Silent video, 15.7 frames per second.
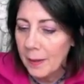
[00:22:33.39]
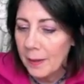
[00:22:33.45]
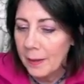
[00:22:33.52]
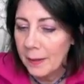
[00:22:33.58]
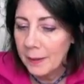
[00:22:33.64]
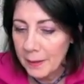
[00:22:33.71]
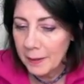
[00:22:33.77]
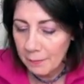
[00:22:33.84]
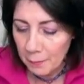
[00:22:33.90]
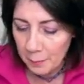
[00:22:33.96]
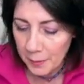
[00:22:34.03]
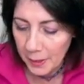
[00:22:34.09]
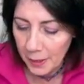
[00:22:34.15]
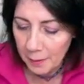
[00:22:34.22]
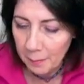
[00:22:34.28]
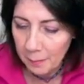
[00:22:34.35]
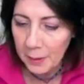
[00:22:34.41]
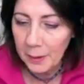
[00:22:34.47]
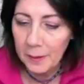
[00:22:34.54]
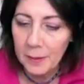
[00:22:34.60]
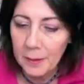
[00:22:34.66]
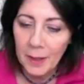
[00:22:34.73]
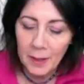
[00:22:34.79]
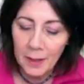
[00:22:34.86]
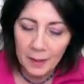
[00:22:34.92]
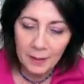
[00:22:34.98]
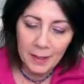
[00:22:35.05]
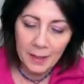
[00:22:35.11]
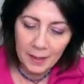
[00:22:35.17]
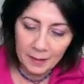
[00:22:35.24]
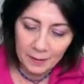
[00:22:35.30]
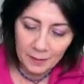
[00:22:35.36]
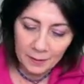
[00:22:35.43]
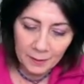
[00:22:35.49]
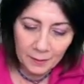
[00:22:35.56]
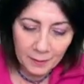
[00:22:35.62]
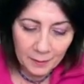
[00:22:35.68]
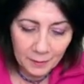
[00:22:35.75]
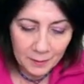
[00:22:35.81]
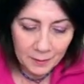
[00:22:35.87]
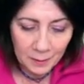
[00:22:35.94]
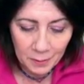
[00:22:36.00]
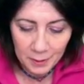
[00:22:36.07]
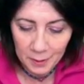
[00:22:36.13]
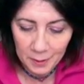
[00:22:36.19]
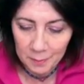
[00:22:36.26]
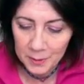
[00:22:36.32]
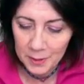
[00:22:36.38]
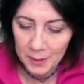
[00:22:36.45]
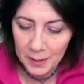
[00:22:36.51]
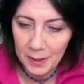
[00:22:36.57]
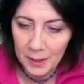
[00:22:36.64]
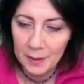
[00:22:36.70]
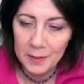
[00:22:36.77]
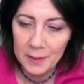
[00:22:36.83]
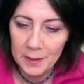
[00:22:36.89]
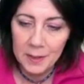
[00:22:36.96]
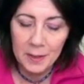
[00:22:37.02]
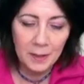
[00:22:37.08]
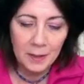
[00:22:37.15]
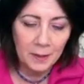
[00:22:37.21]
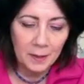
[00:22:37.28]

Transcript: I'll never be happy. Okay. See what comes in next.